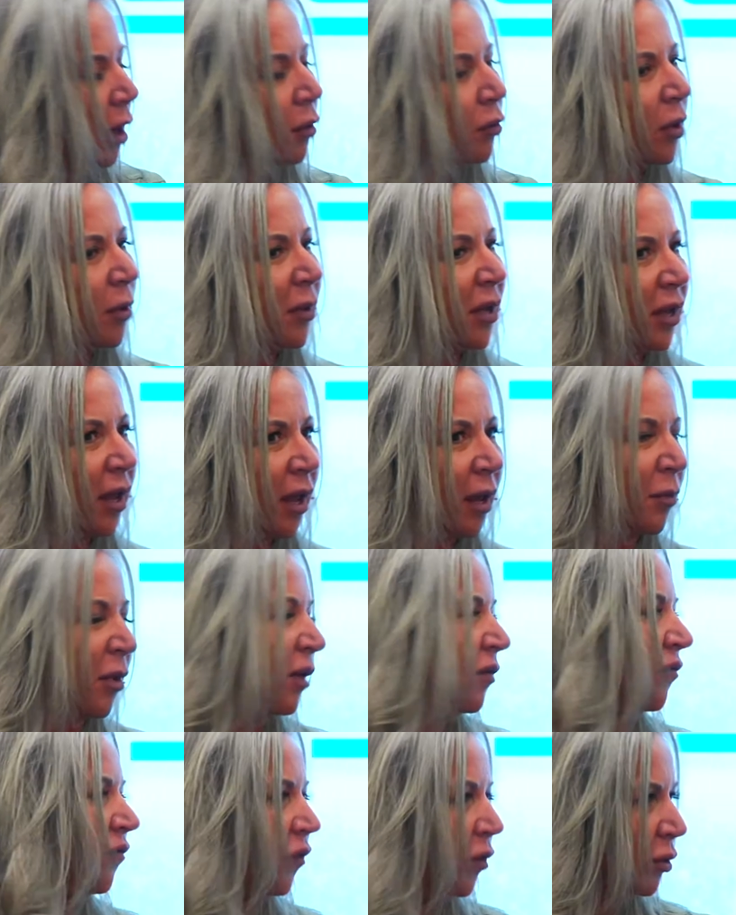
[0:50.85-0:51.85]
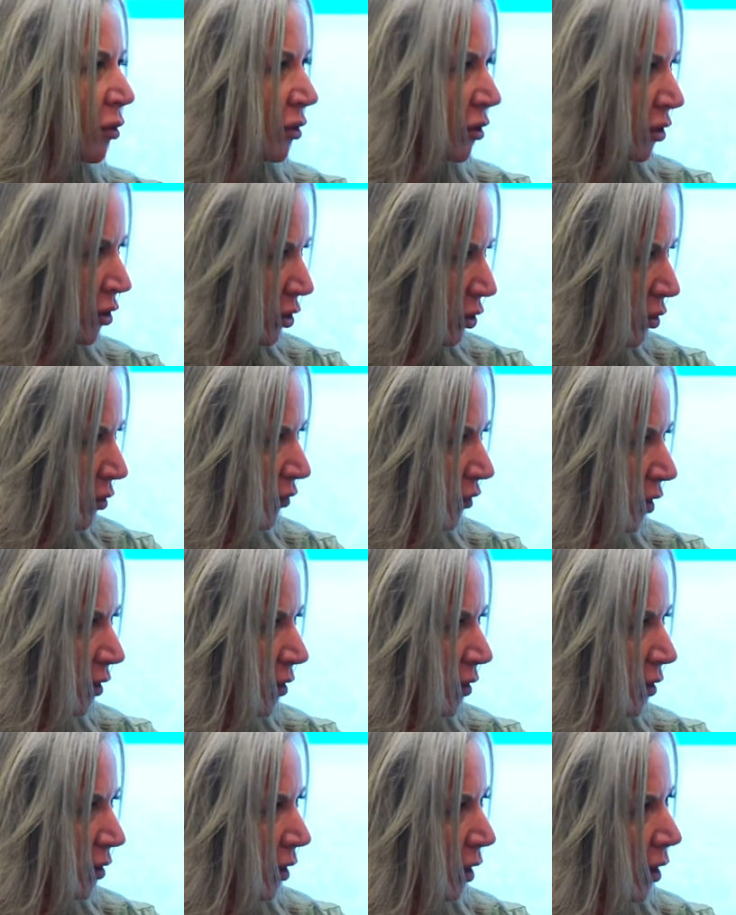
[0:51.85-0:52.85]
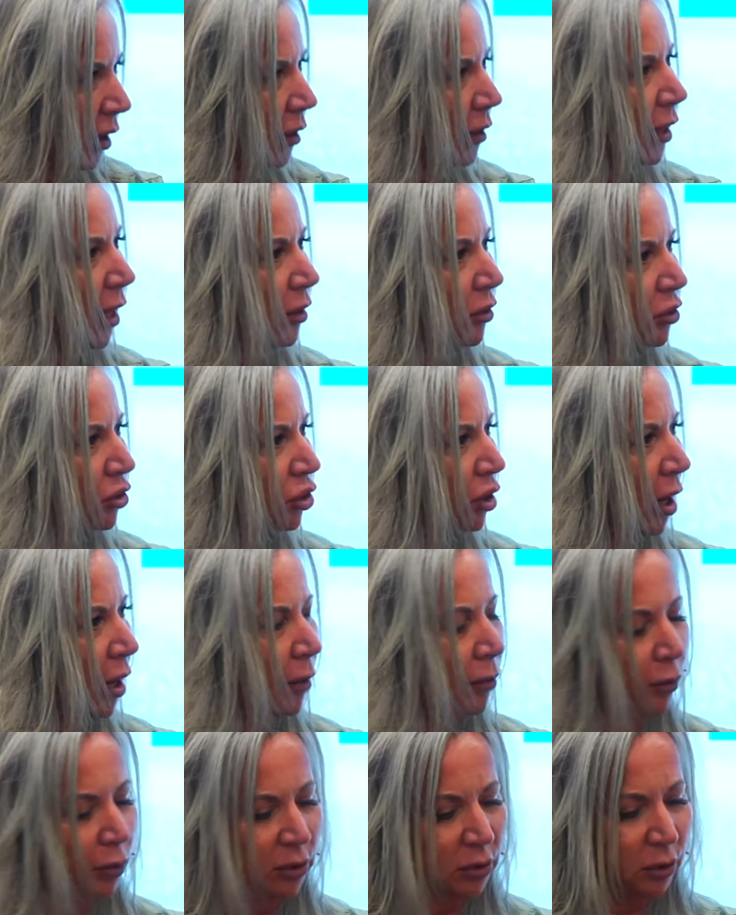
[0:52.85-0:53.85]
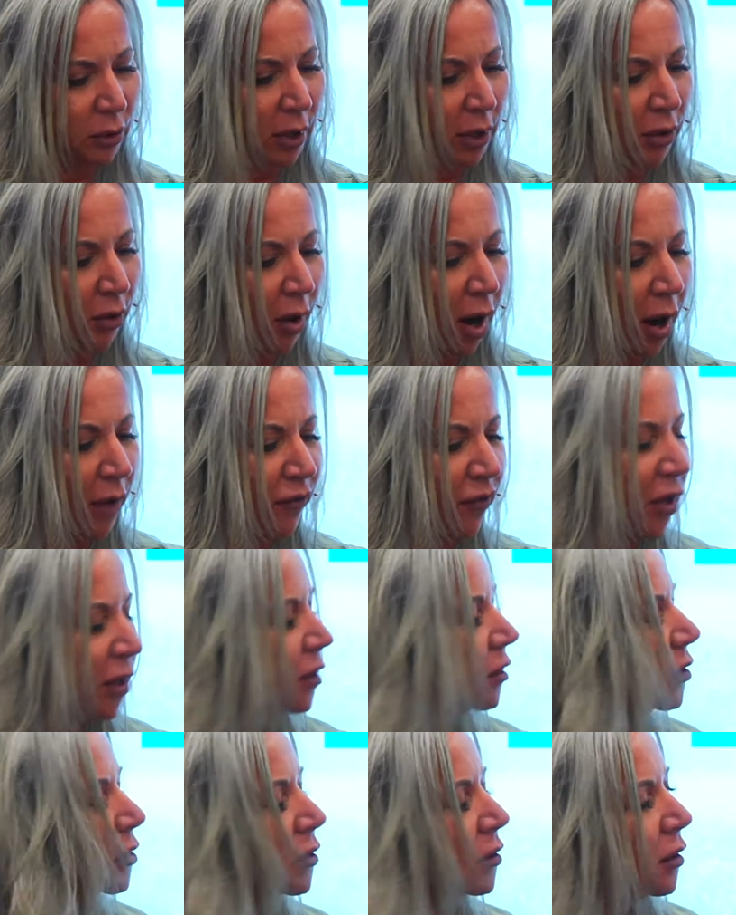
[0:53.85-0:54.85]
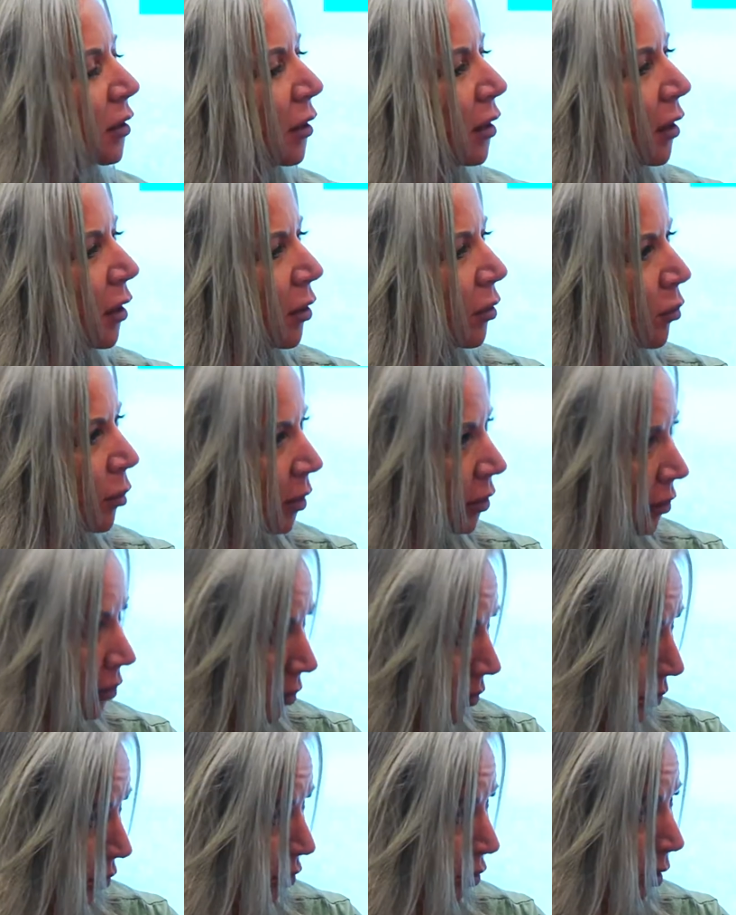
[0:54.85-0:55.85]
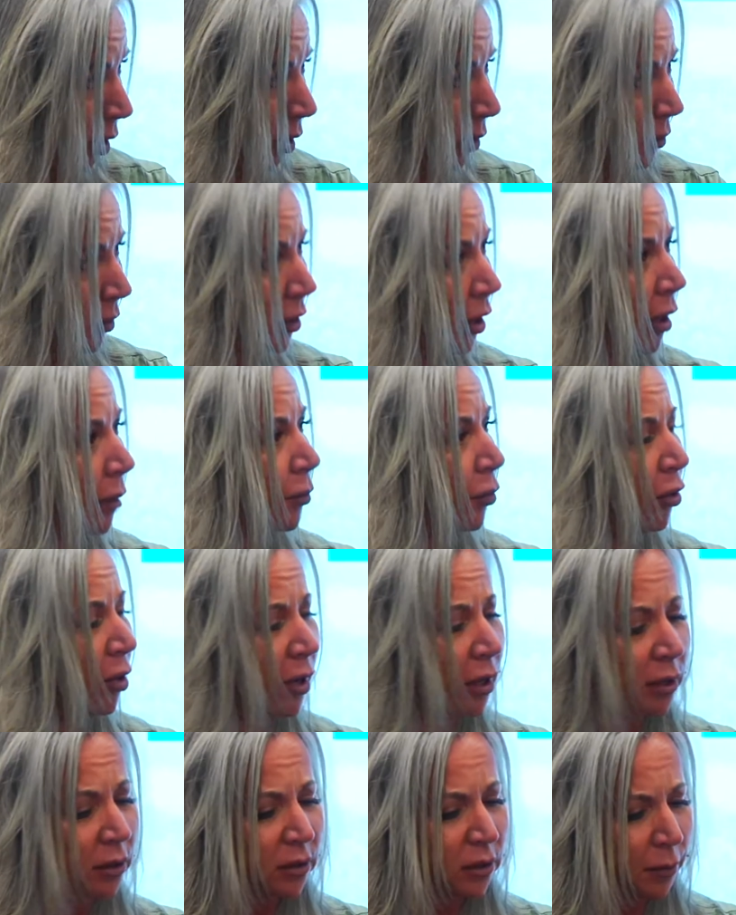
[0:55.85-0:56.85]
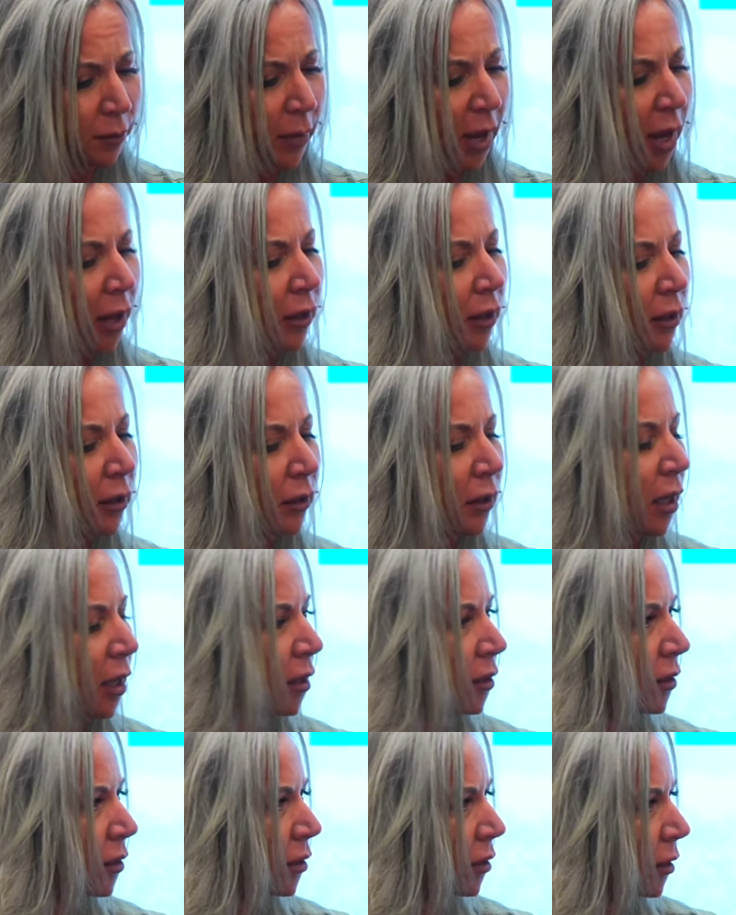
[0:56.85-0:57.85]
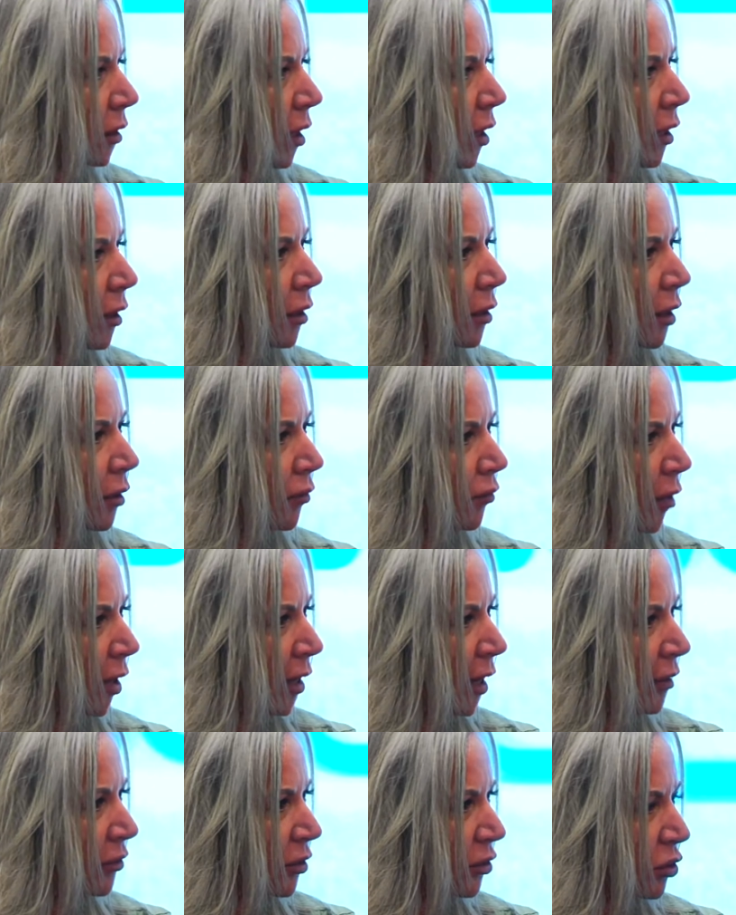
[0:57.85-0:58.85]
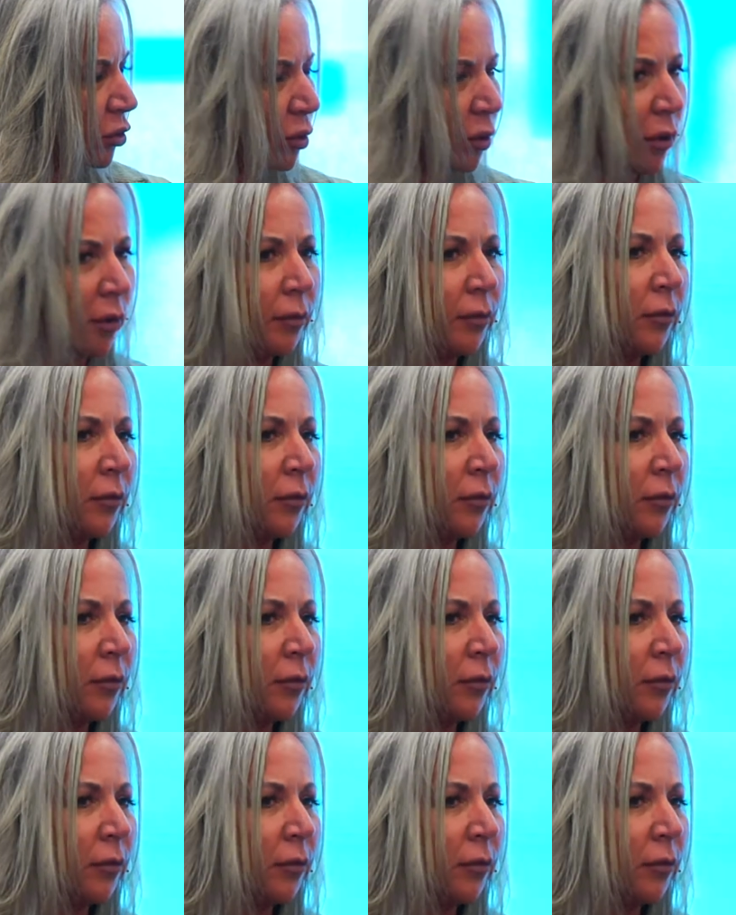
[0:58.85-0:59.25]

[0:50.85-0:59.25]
We became a full service letter shop. We do our graphics, we do our print, mailing list, right out the door